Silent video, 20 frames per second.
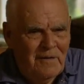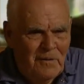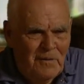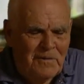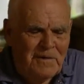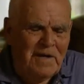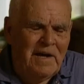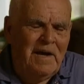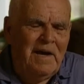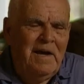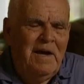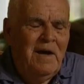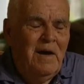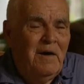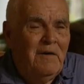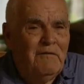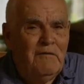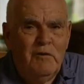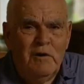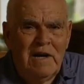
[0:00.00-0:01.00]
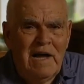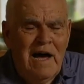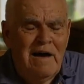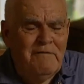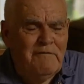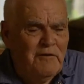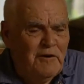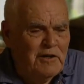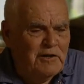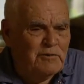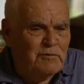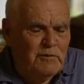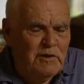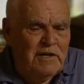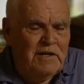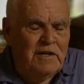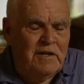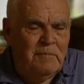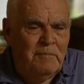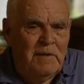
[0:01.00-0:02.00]
Okay, when I first
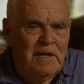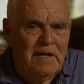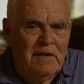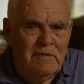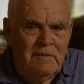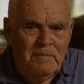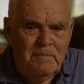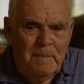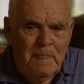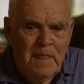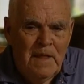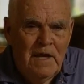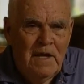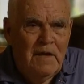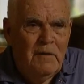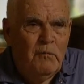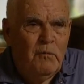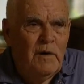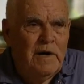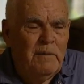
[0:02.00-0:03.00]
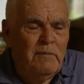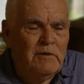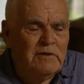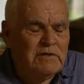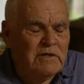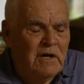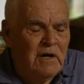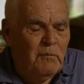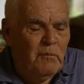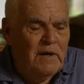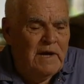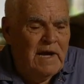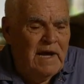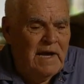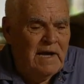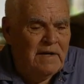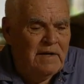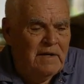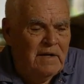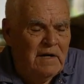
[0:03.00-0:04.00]
went in the mill, we was uh, we
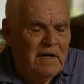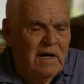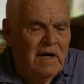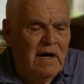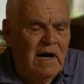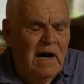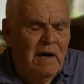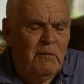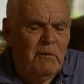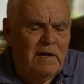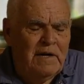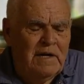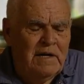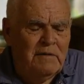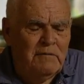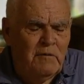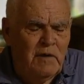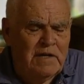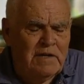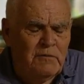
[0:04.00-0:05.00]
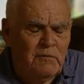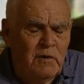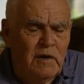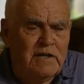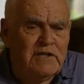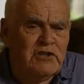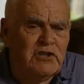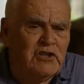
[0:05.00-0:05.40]
had uh, I went in and went to work